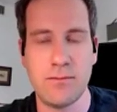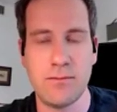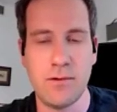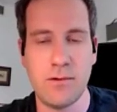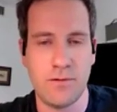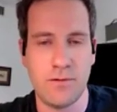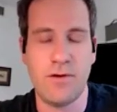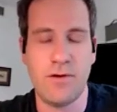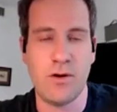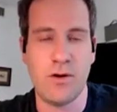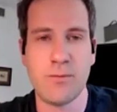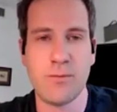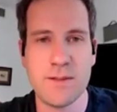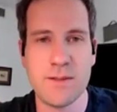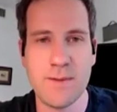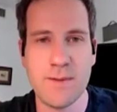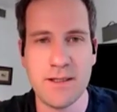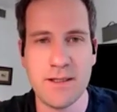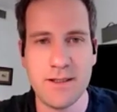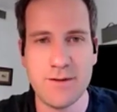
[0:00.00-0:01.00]
of your
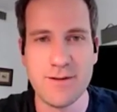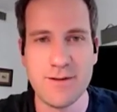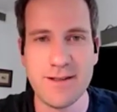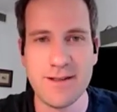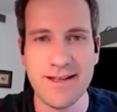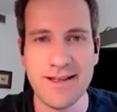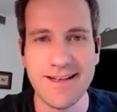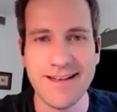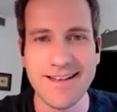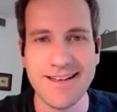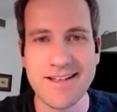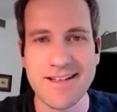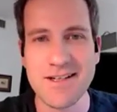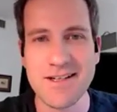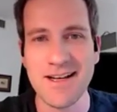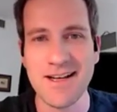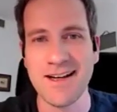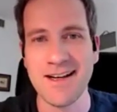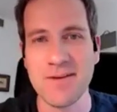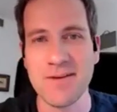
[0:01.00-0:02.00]
perspectives in a
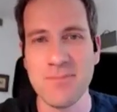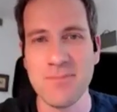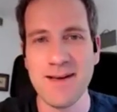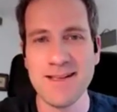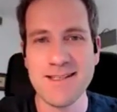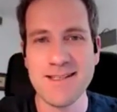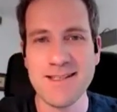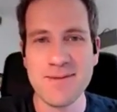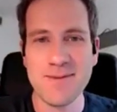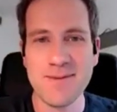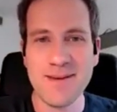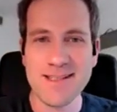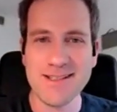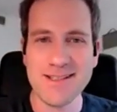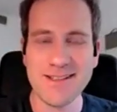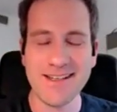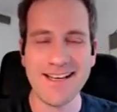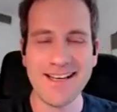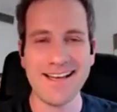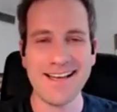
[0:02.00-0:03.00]

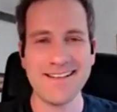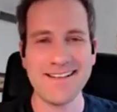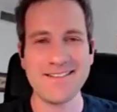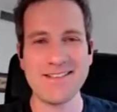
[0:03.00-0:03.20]
Mentimeter kind of